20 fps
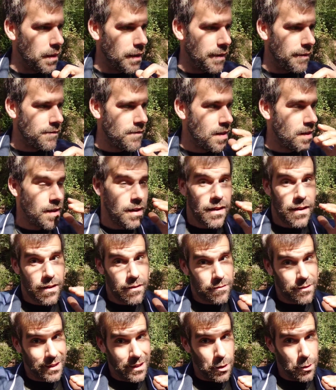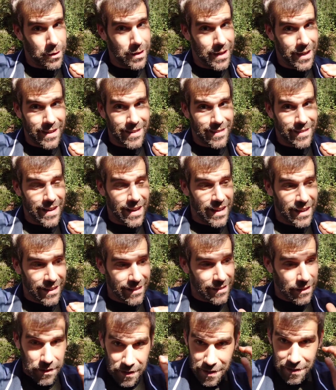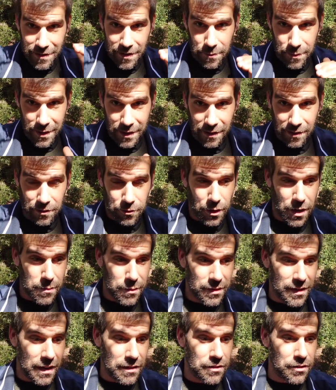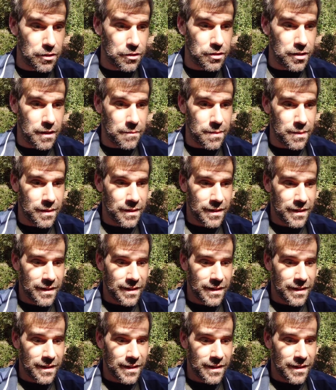But for little kids, guys, there needs to be extreme censorship.